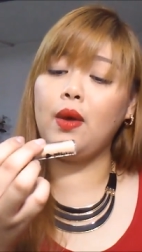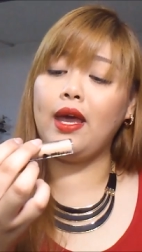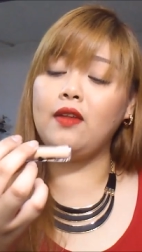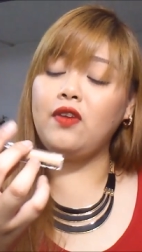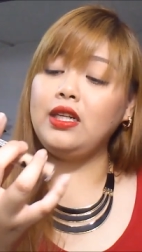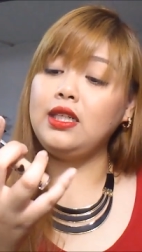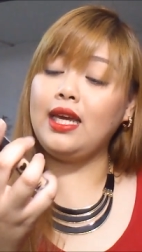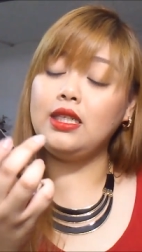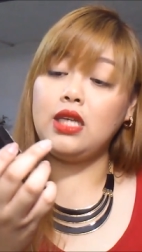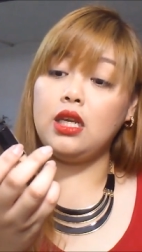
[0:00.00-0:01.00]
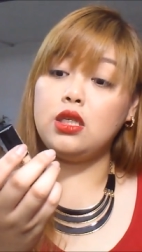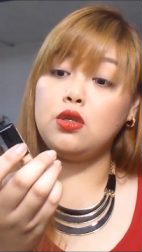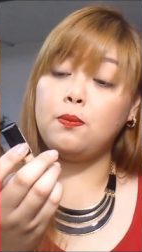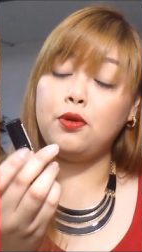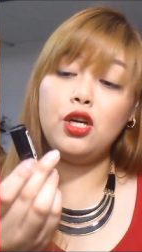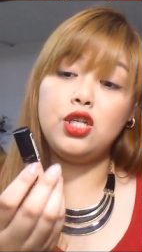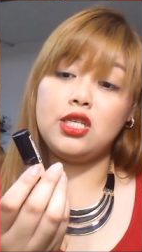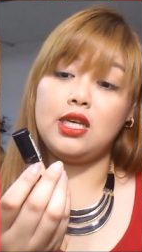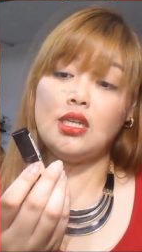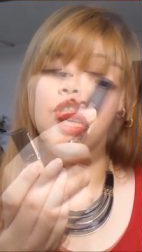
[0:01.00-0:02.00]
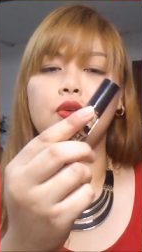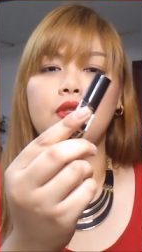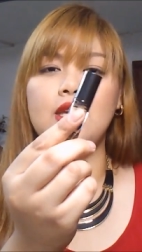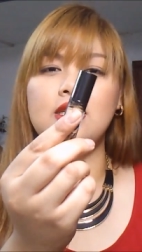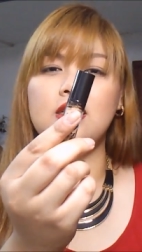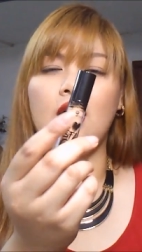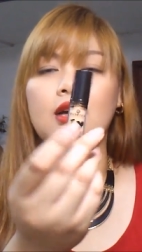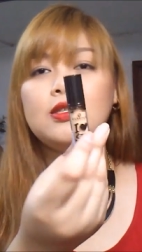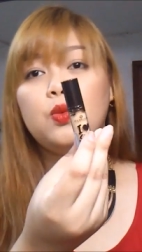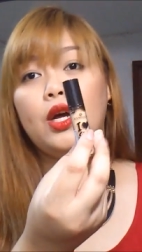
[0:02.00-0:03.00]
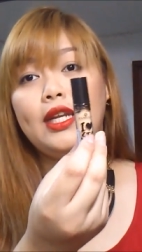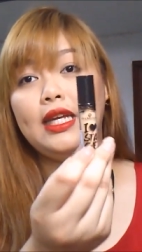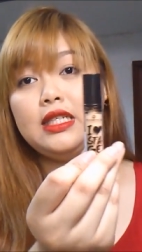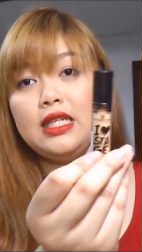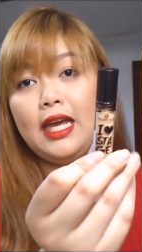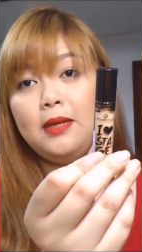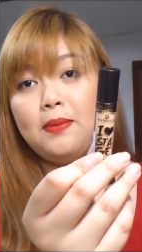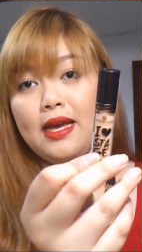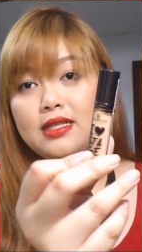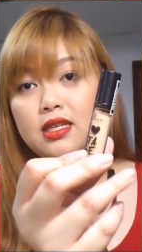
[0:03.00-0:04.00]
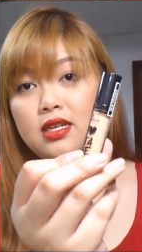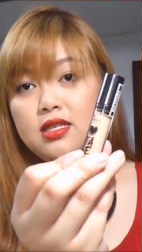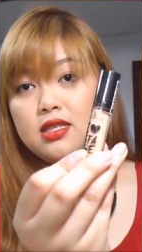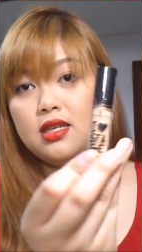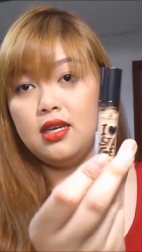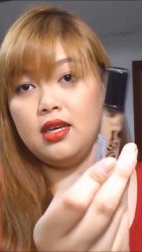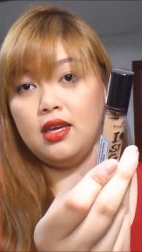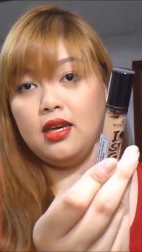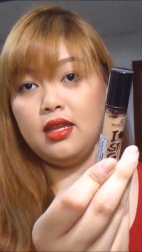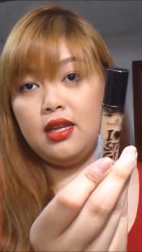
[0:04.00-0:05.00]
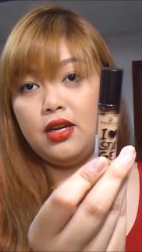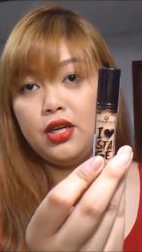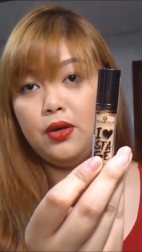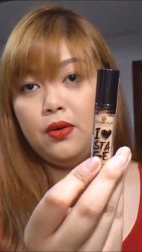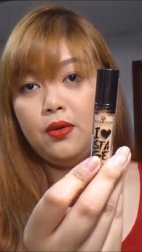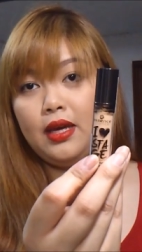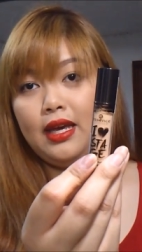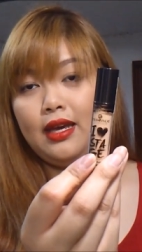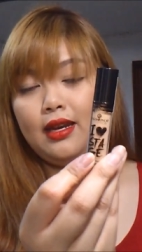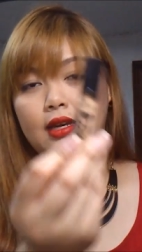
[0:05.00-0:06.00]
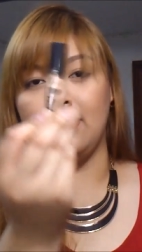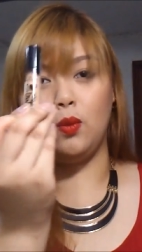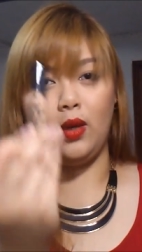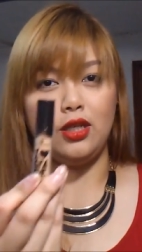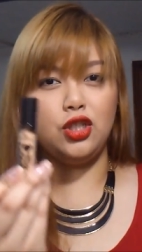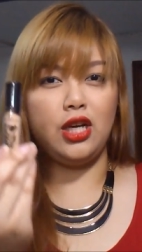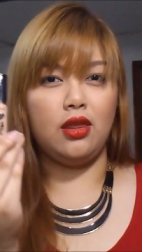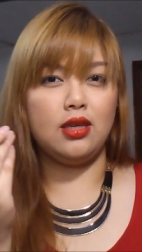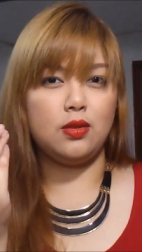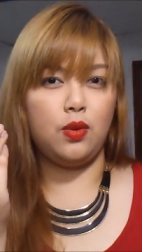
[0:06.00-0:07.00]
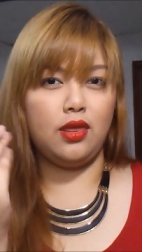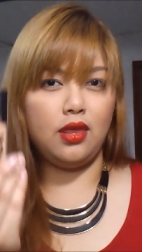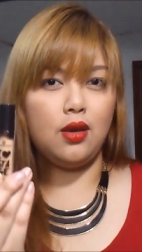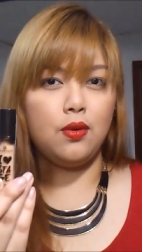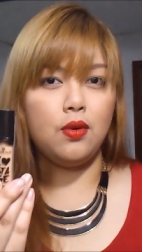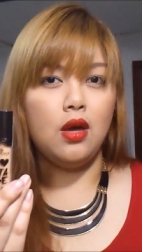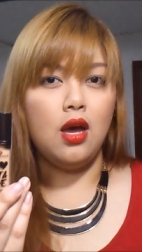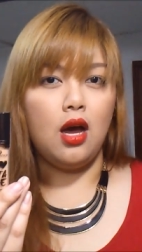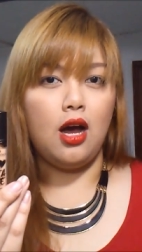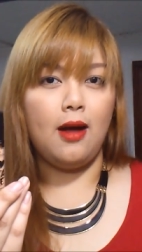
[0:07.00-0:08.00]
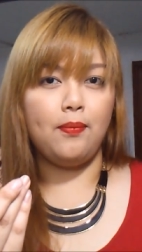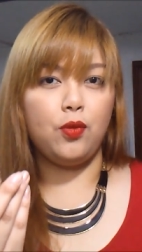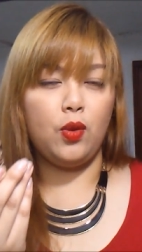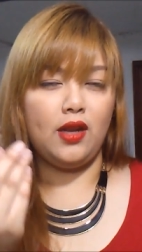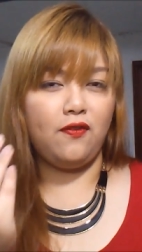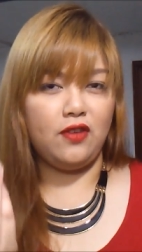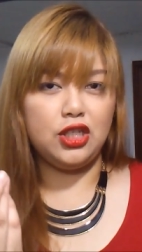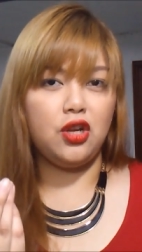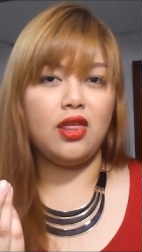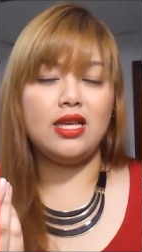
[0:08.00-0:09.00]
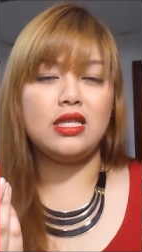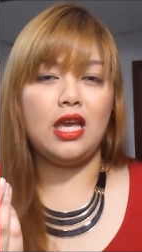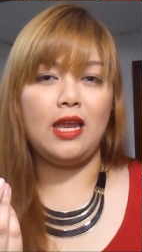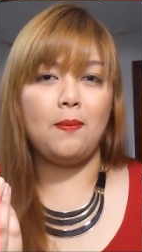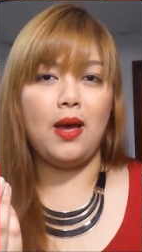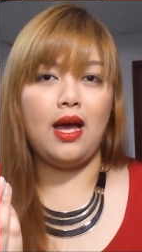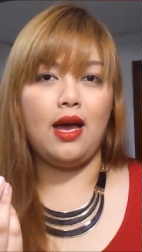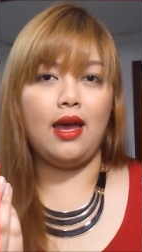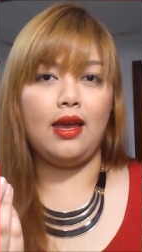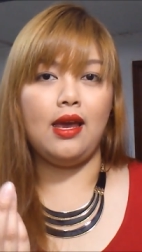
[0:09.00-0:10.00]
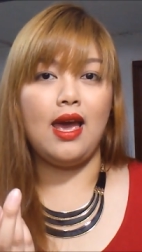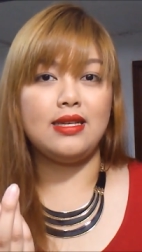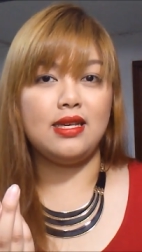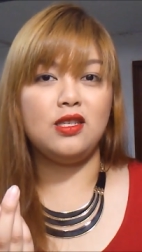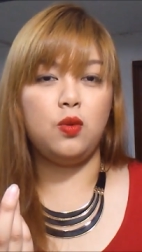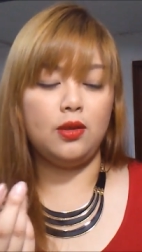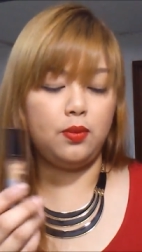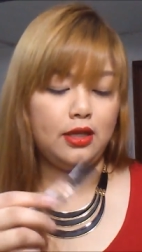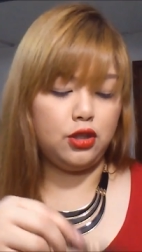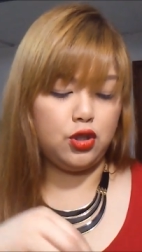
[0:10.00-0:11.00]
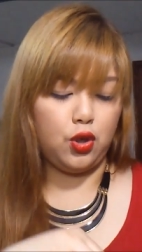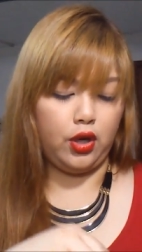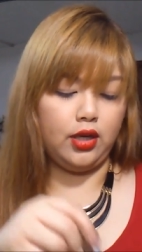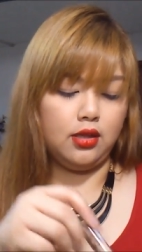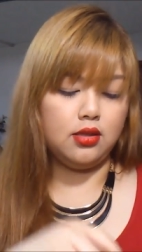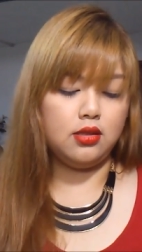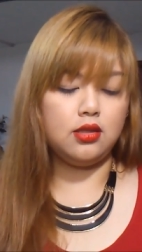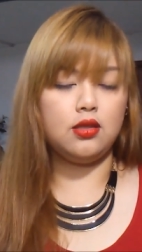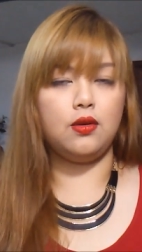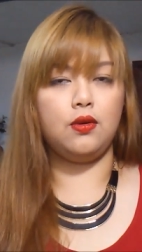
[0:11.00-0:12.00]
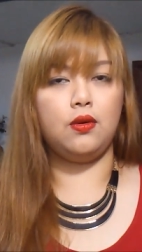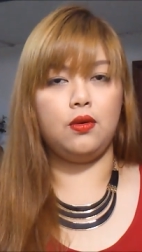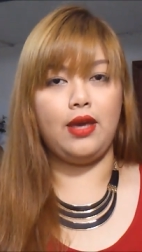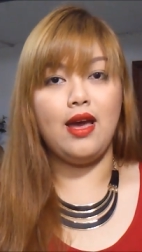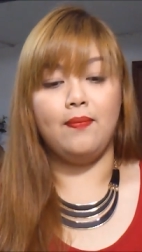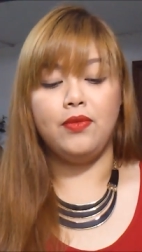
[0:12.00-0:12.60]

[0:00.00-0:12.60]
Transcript: And finally, I decided to purchase it. So this costs 189 pesos. There you go. And I can't wait to share this with you um, when I feature this in my Essence One Brand tutorial. So yeah.